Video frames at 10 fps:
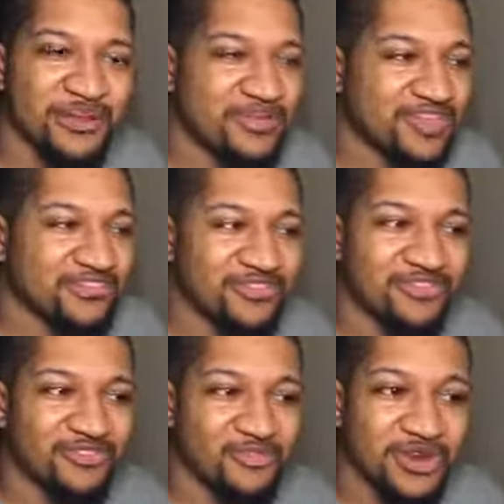I'm guessing
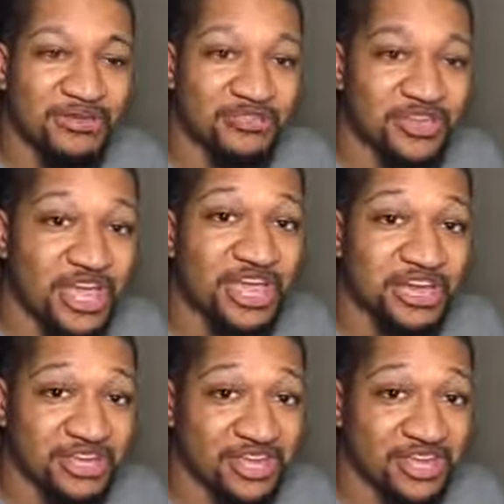this is when he was young.